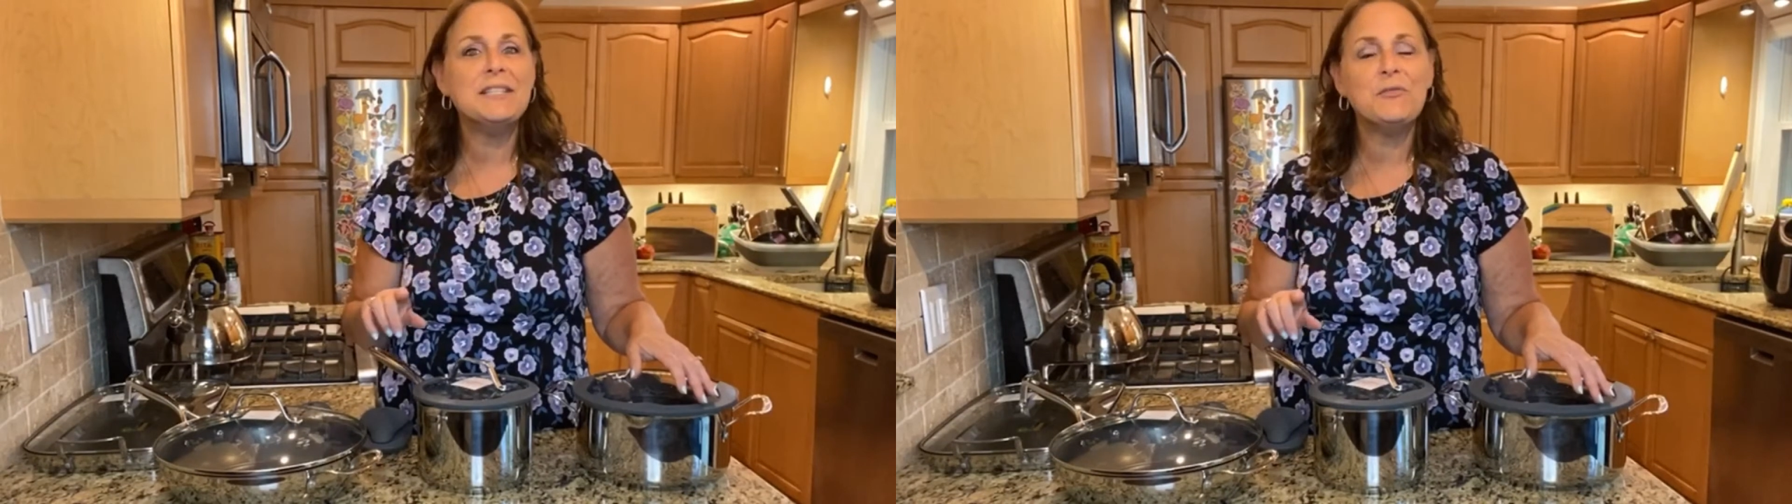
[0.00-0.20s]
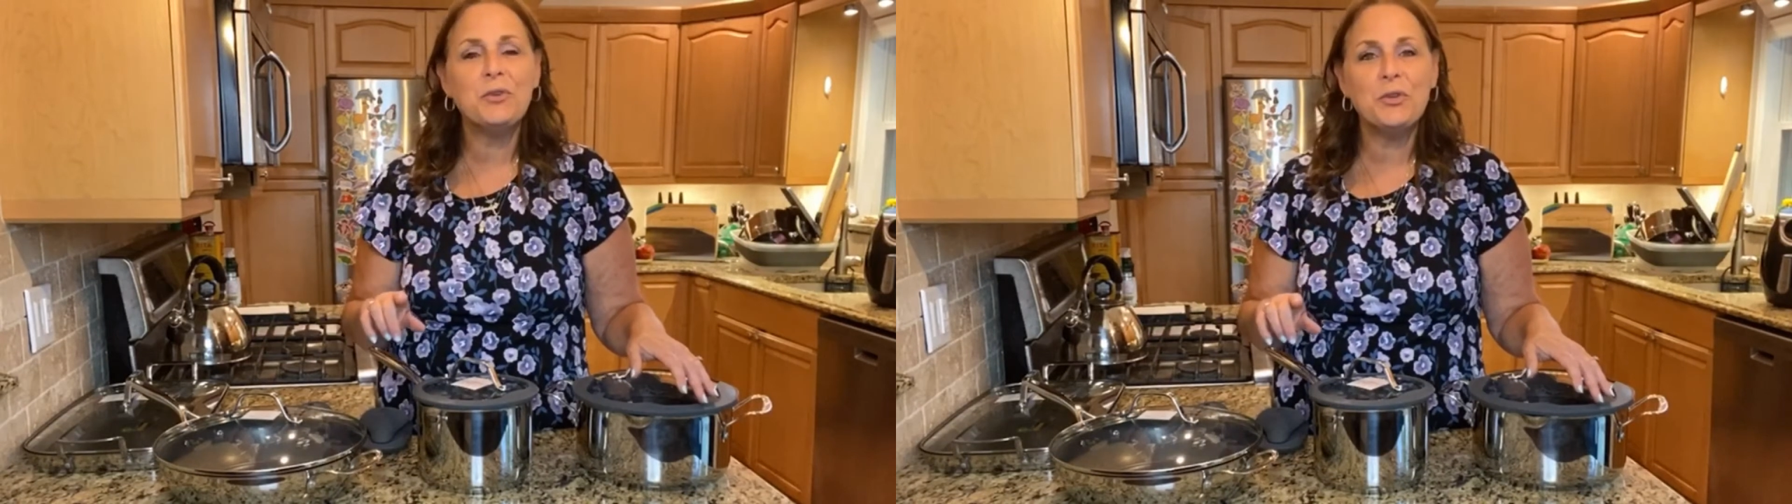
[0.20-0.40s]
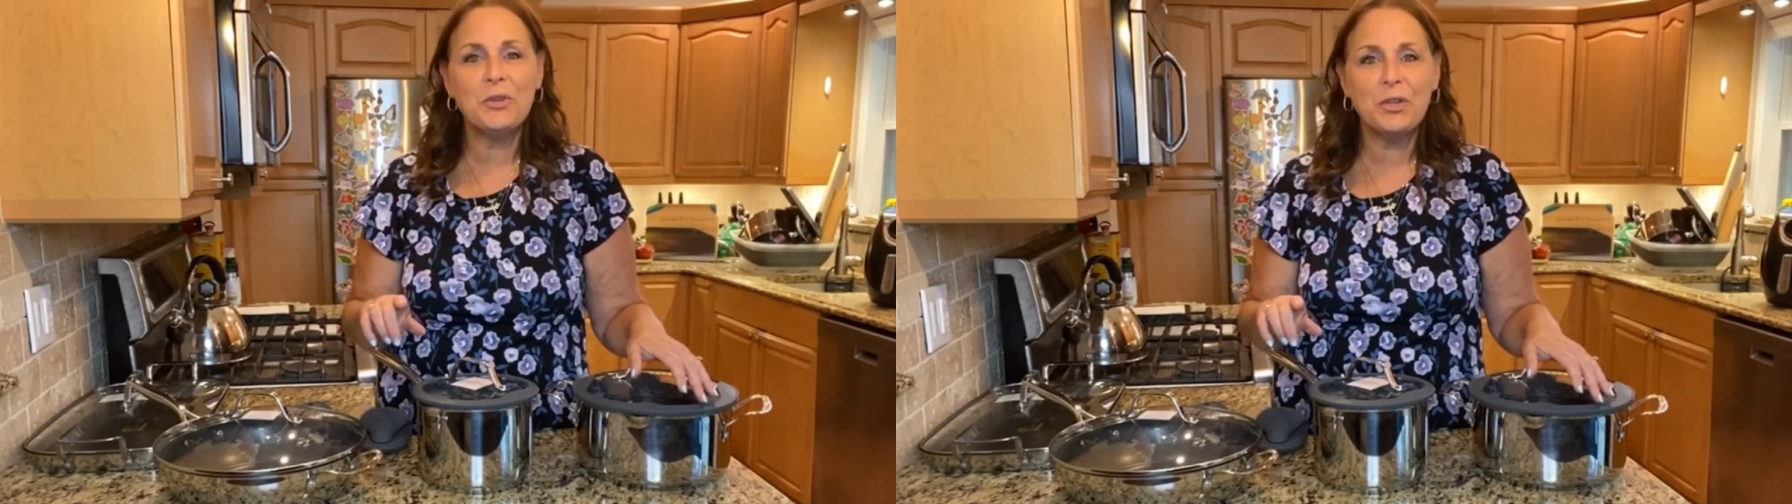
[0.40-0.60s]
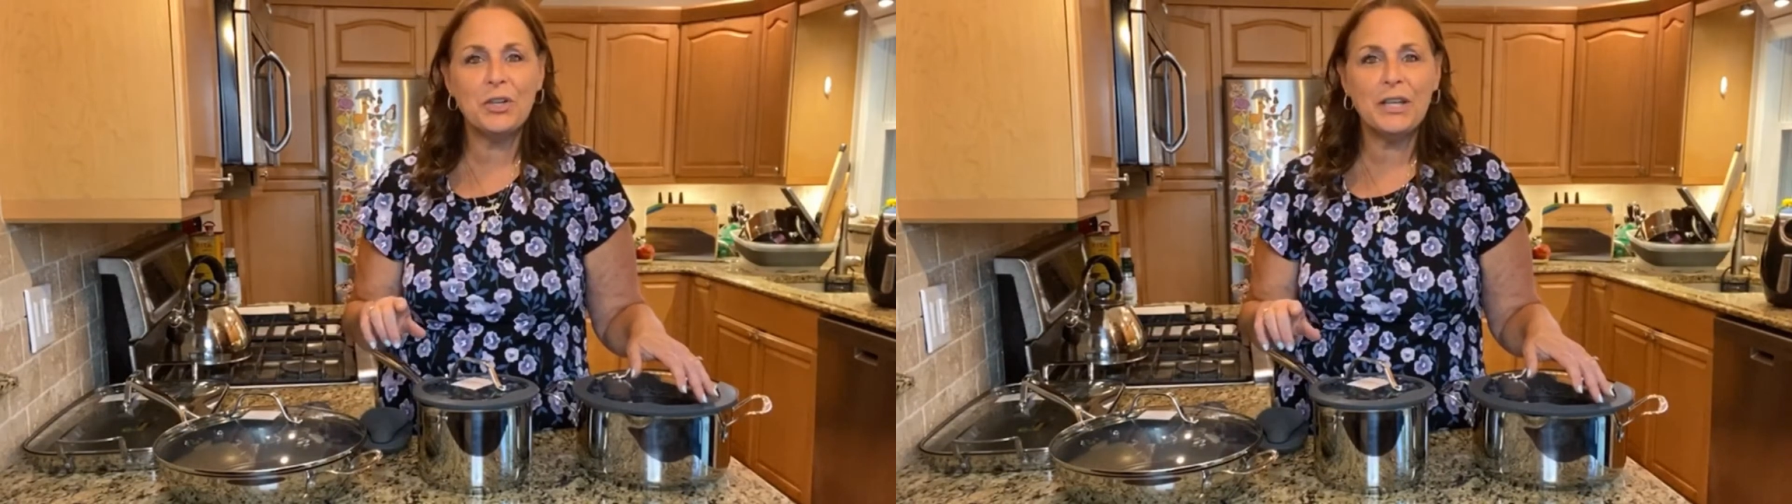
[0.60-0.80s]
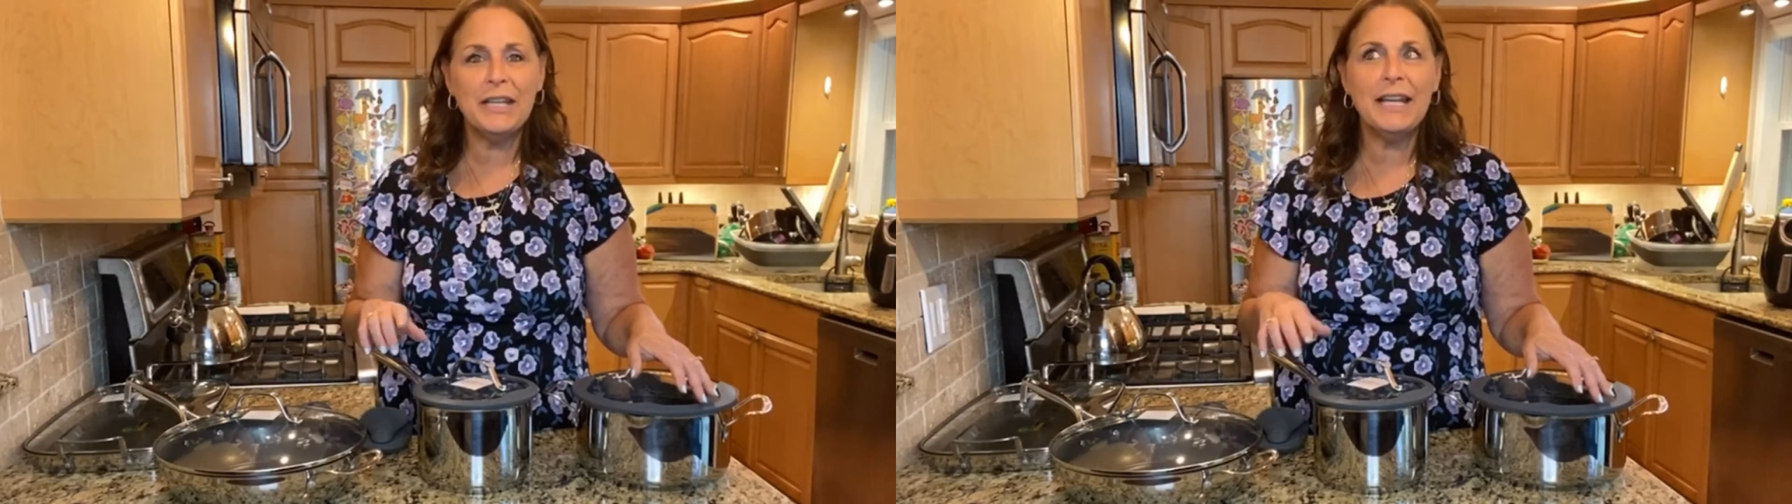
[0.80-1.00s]
for you to
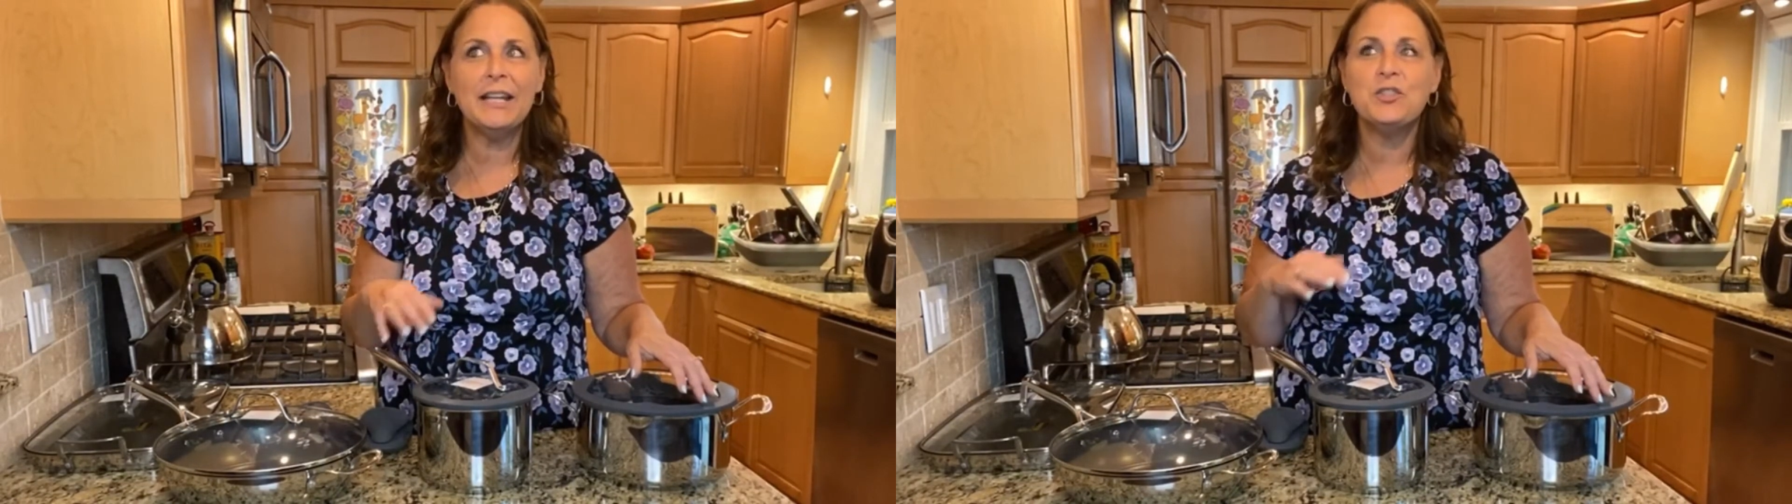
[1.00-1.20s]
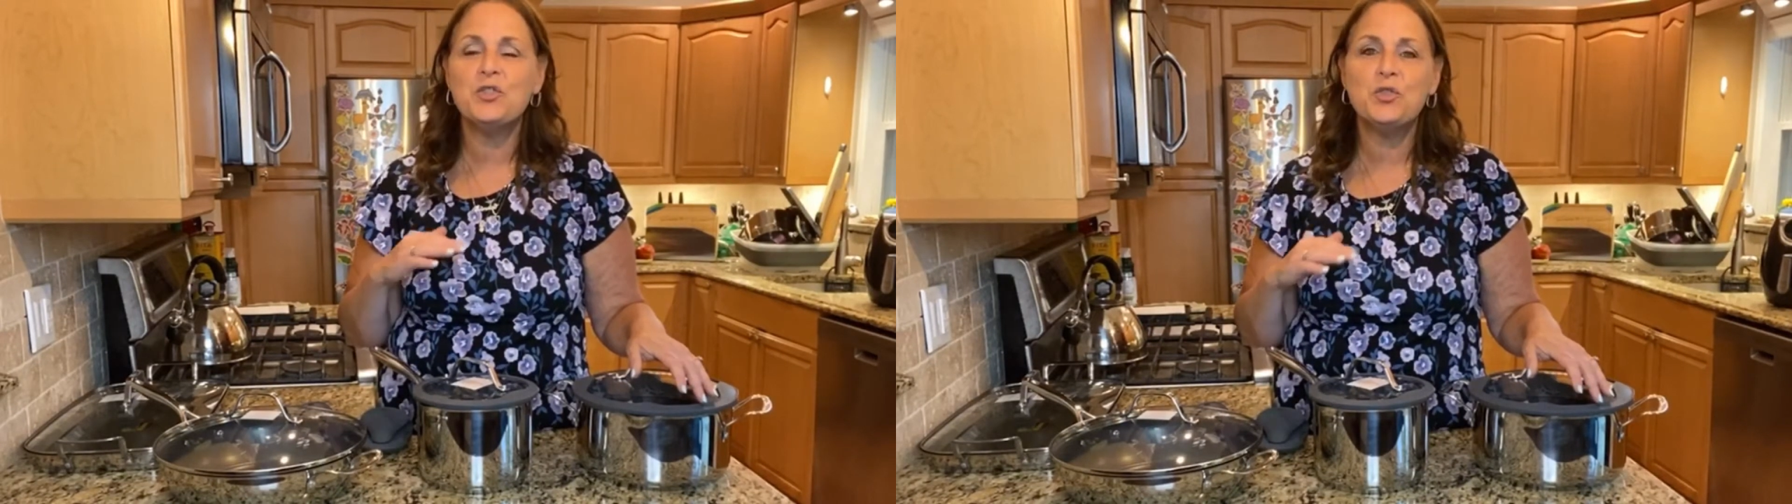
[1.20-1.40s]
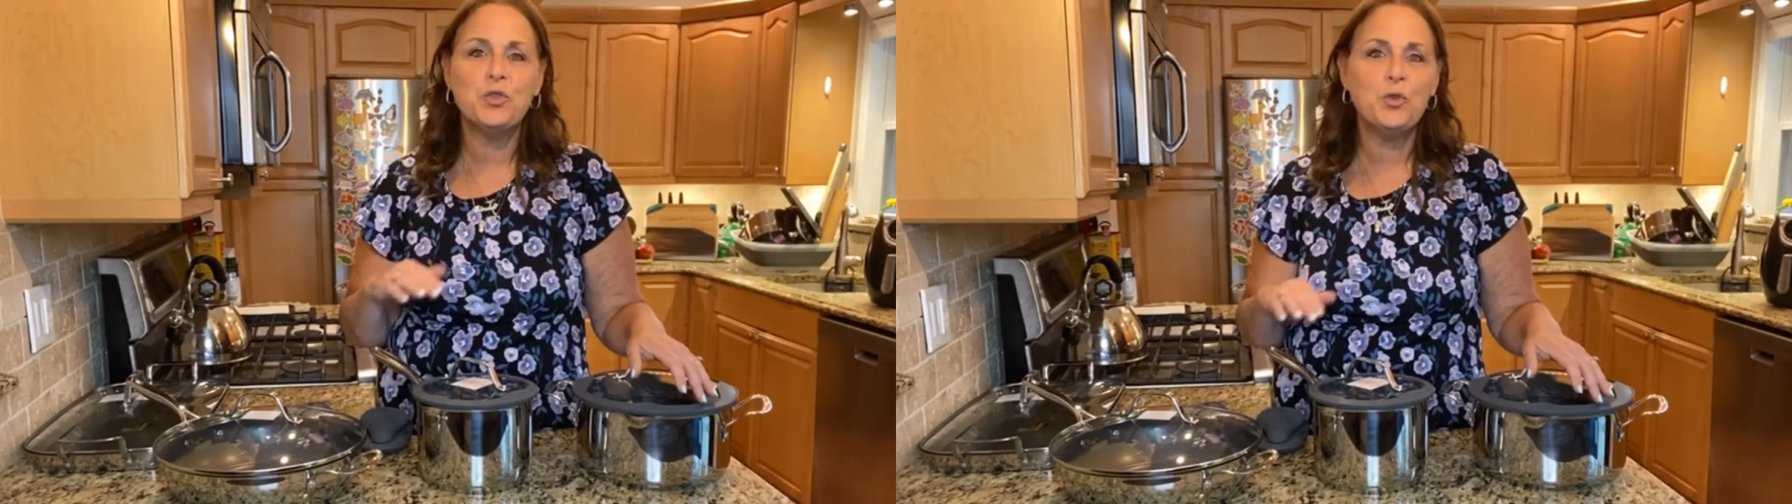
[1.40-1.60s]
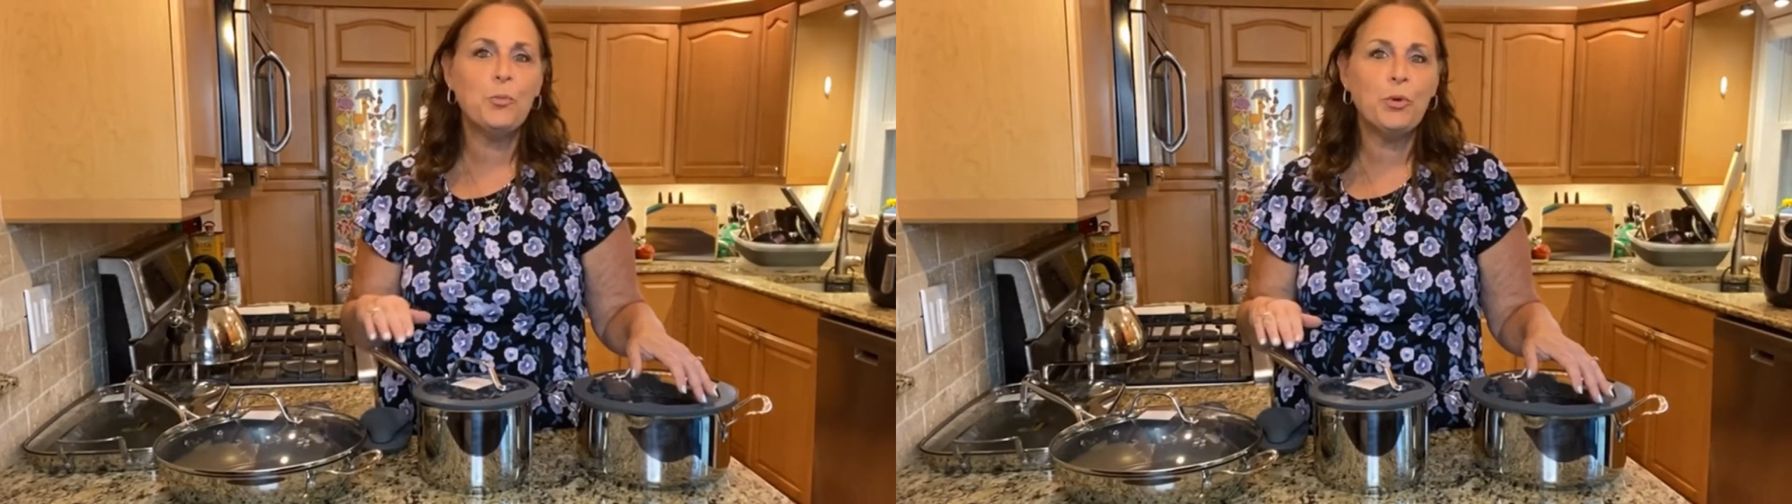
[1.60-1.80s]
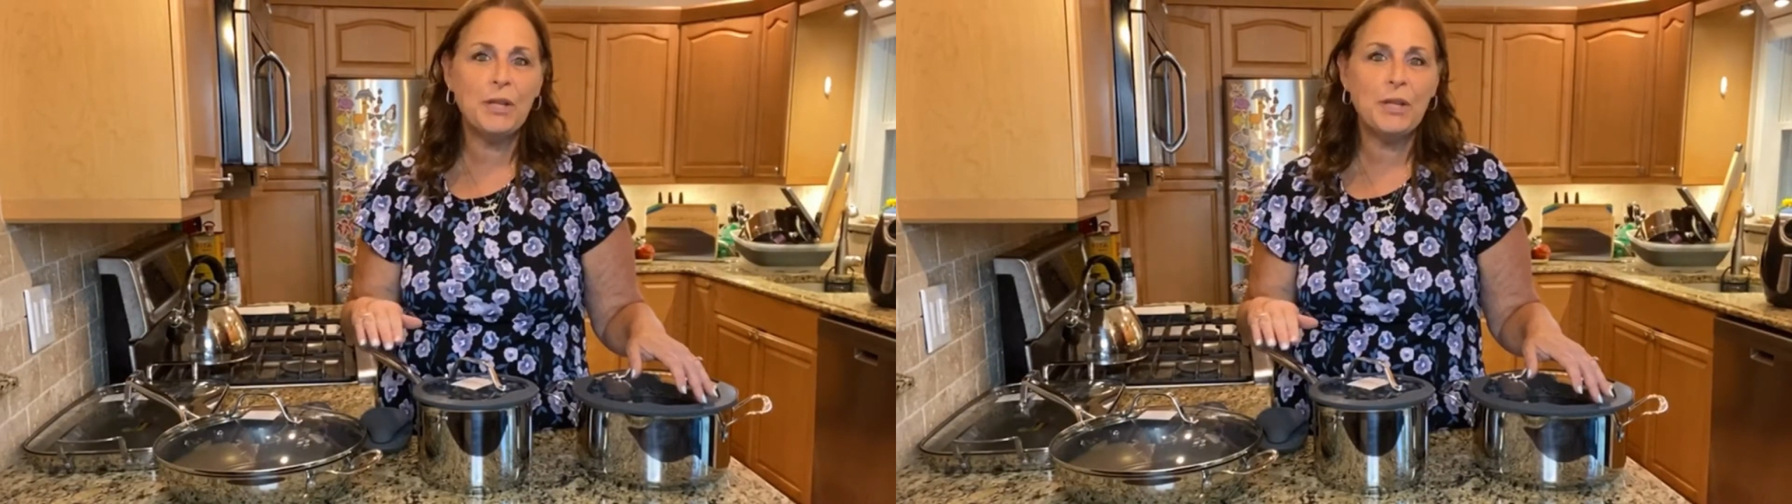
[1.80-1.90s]
cook in and super